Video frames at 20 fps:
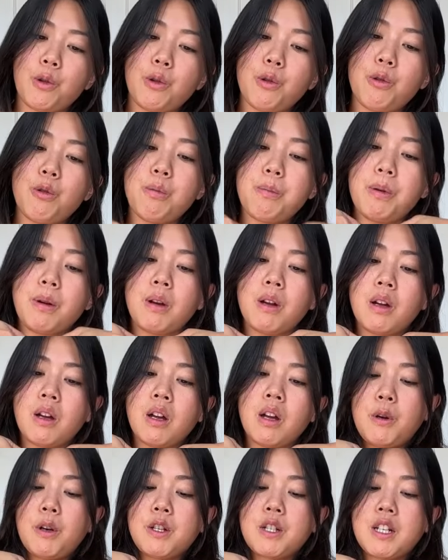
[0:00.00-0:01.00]
hoop,
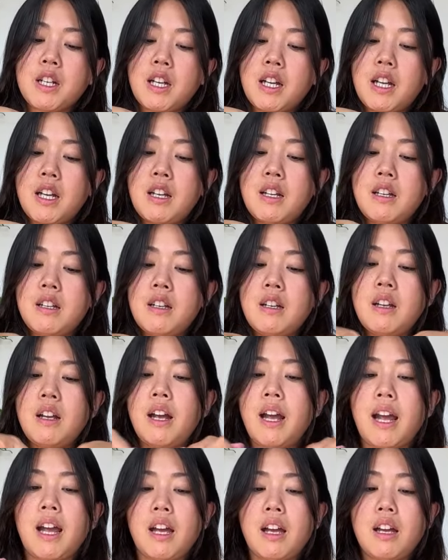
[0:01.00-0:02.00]
push it in,
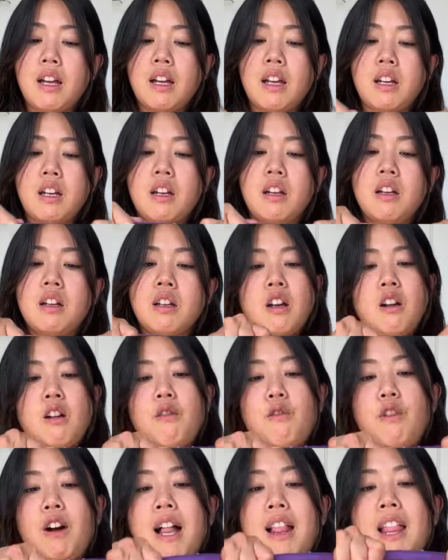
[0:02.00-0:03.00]
and
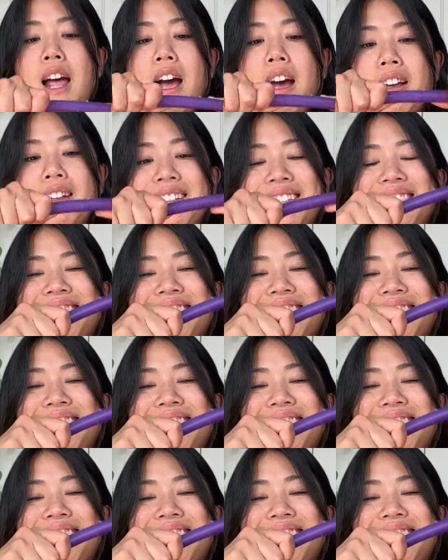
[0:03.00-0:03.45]
voila!